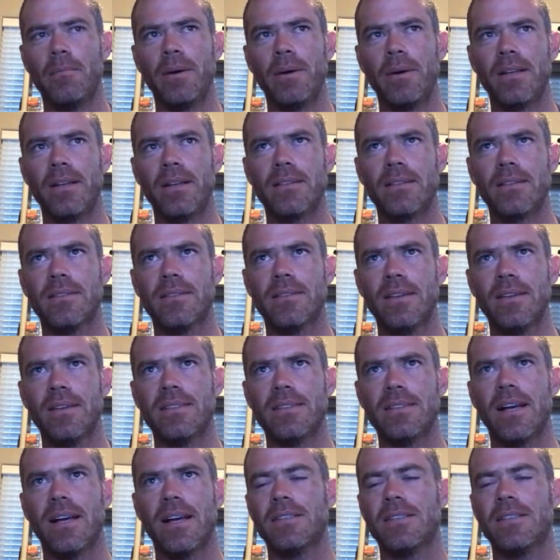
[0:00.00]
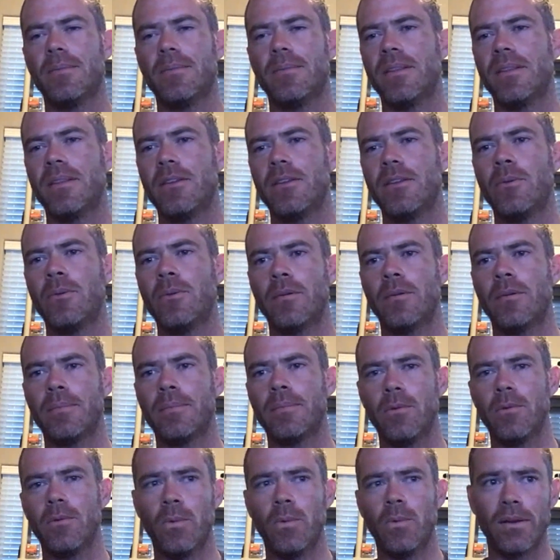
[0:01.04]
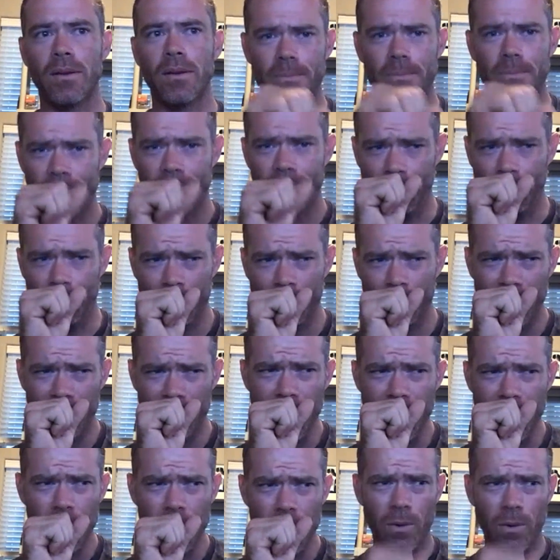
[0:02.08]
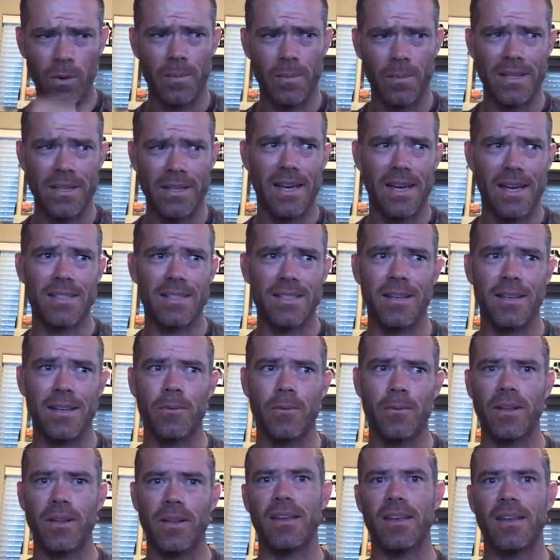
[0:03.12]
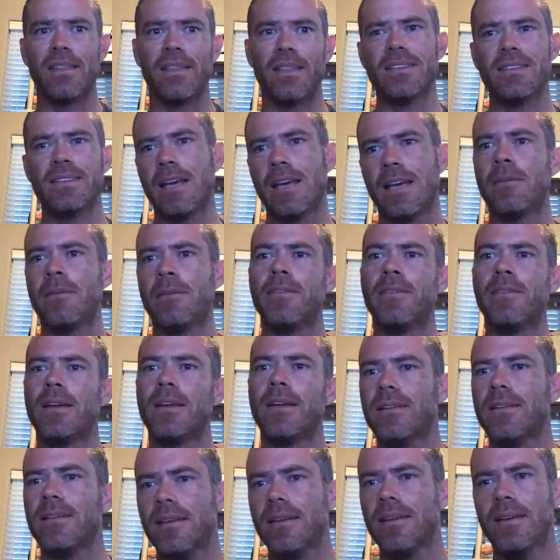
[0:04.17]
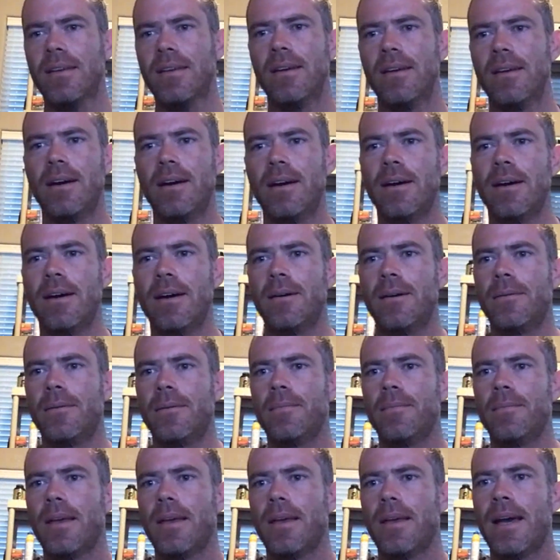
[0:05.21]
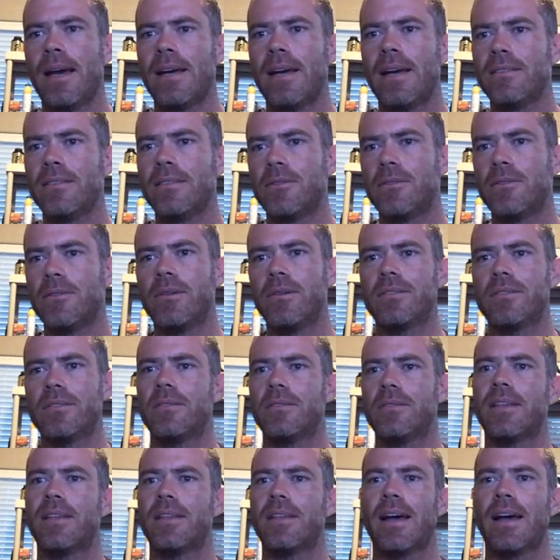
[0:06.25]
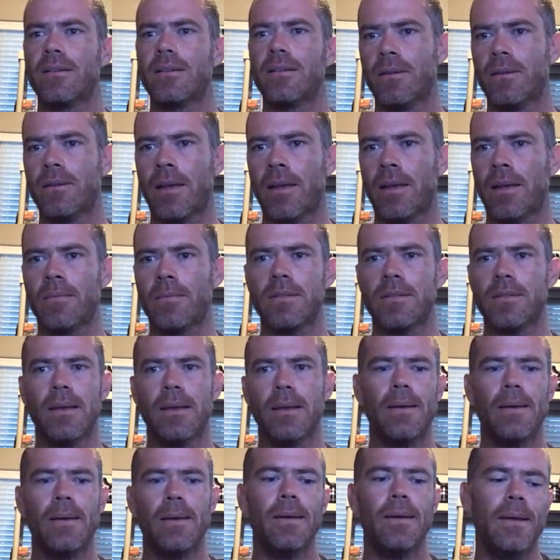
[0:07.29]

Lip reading: But it's not something that you want to be testing within the same event as the traditional tactical games.